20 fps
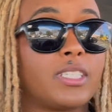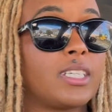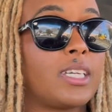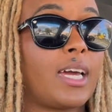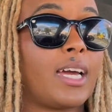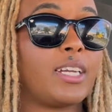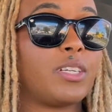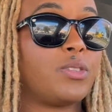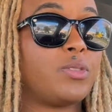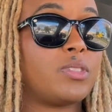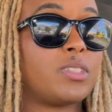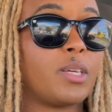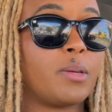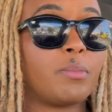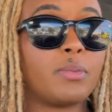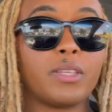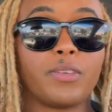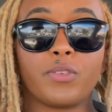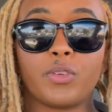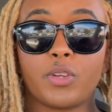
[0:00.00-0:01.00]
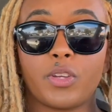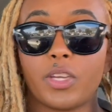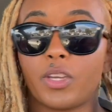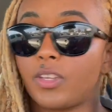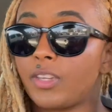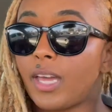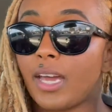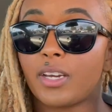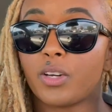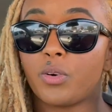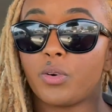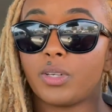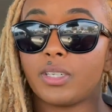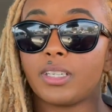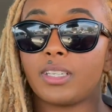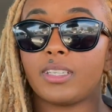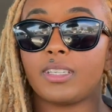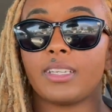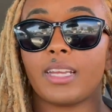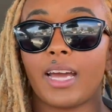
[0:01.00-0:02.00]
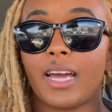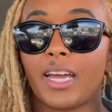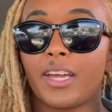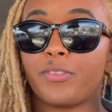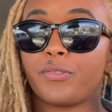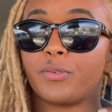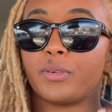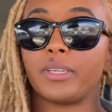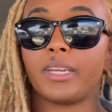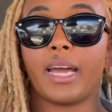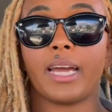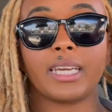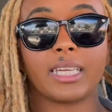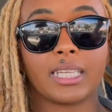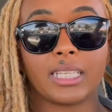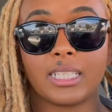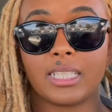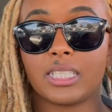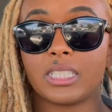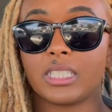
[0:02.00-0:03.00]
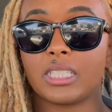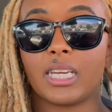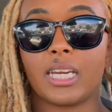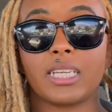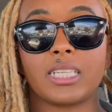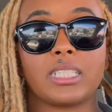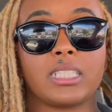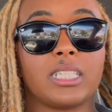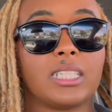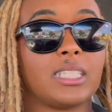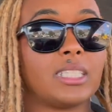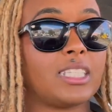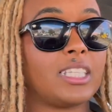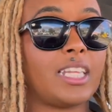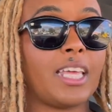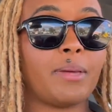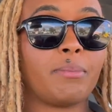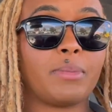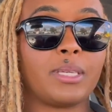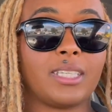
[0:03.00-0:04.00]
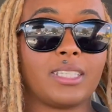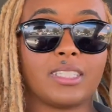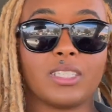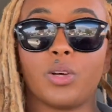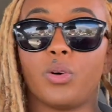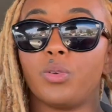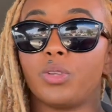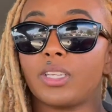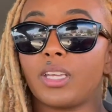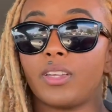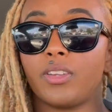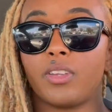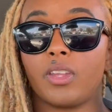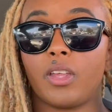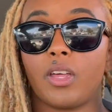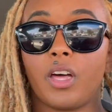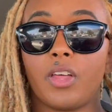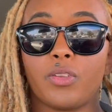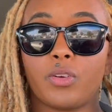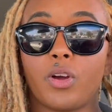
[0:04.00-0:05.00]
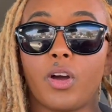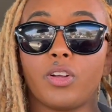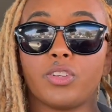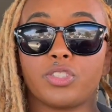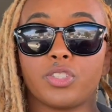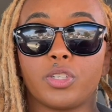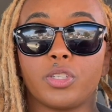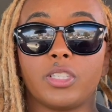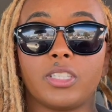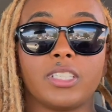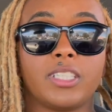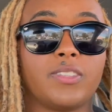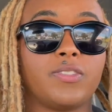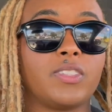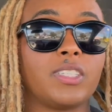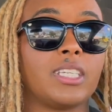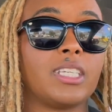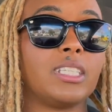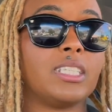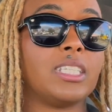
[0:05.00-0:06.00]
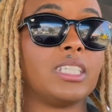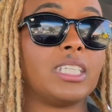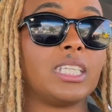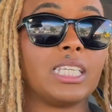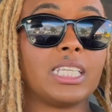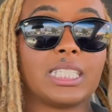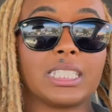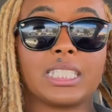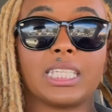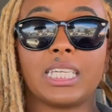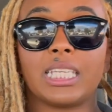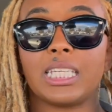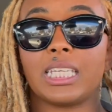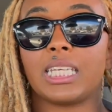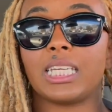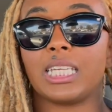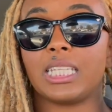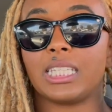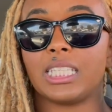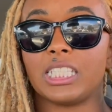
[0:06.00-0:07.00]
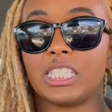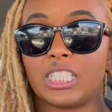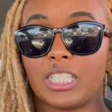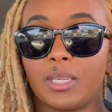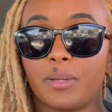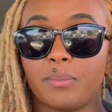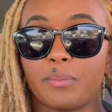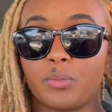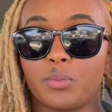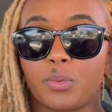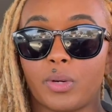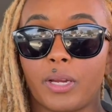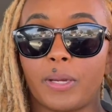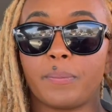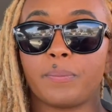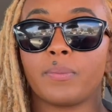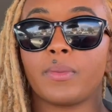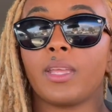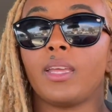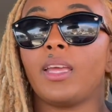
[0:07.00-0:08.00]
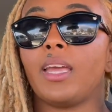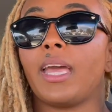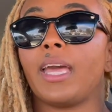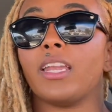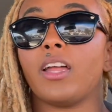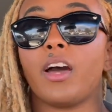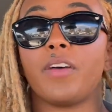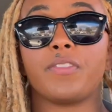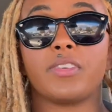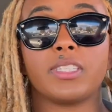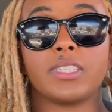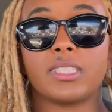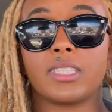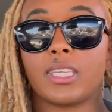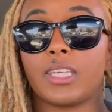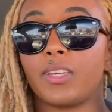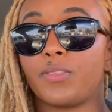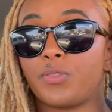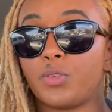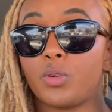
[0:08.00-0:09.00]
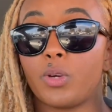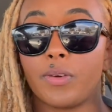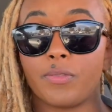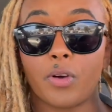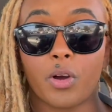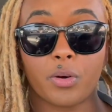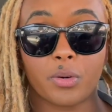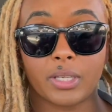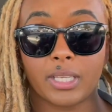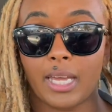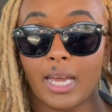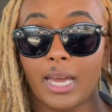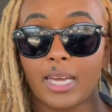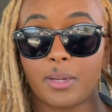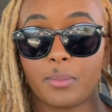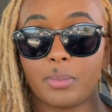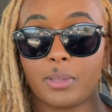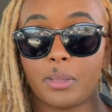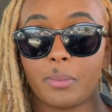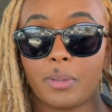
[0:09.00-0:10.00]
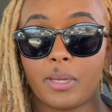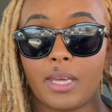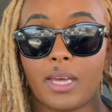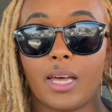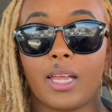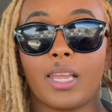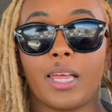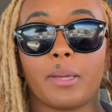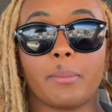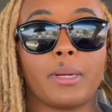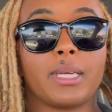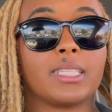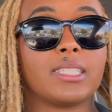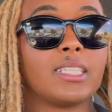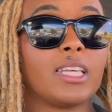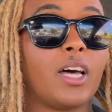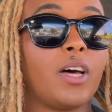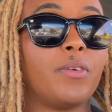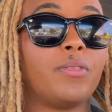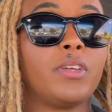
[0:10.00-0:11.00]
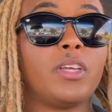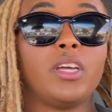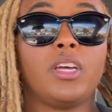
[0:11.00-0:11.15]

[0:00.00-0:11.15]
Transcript: you got to do something. If you're not going to a knife or not getting injections, and that means the only other alternative to getting in the gym, right? And obviously, if you have already had a BBL like myself,